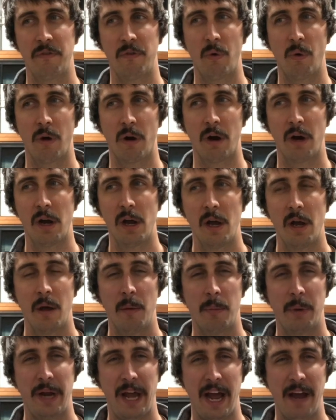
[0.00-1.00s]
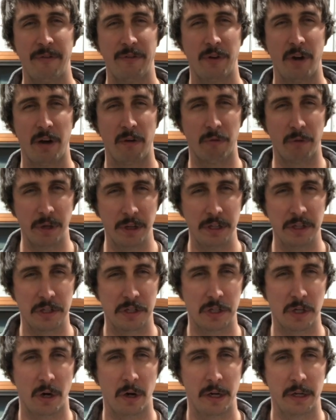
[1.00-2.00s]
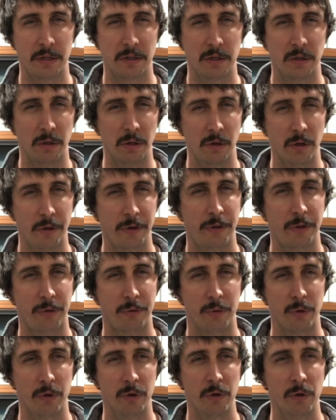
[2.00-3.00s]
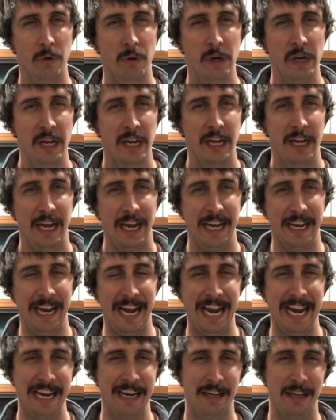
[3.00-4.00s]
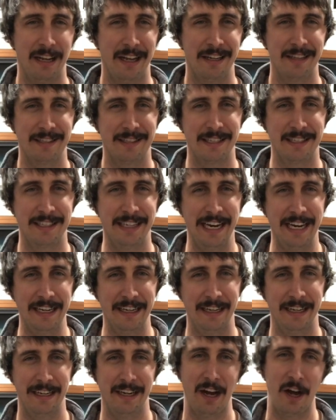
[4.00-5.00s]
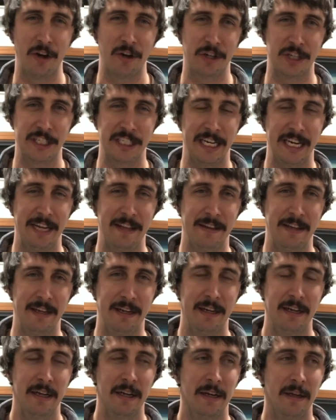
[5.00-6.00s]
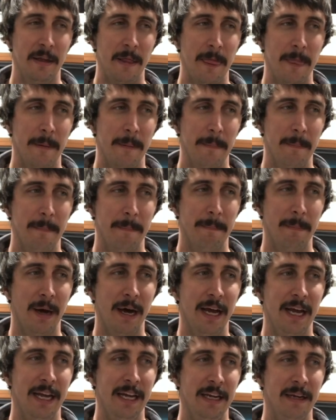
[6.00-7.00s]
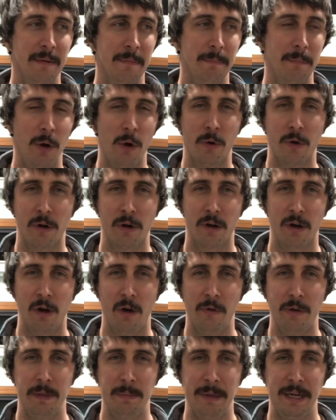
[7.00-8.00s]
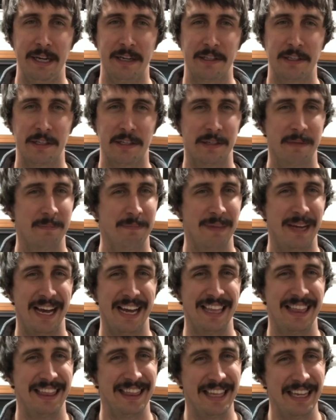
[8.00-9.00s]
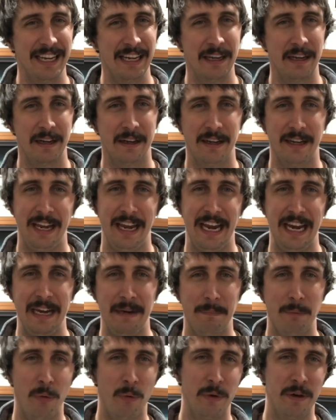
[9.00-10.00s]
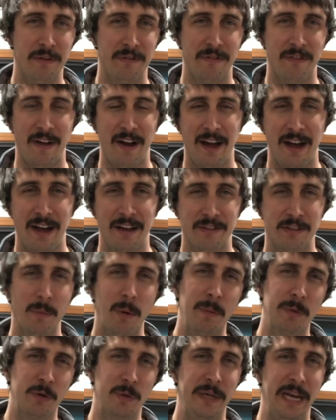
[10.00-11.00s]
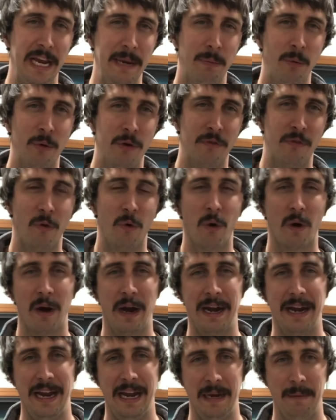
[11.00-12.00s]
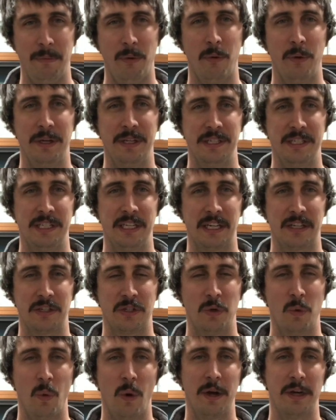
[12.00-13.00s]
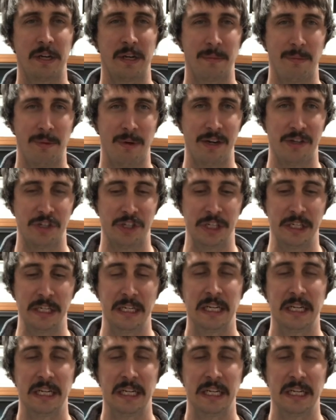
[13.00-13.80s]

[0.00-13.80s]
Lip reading: for, but after I really started to look through and analyze the data and understand that my motor only makes, I think, 8.5, somewhere between 8.4 and 8.6 to 1 compression.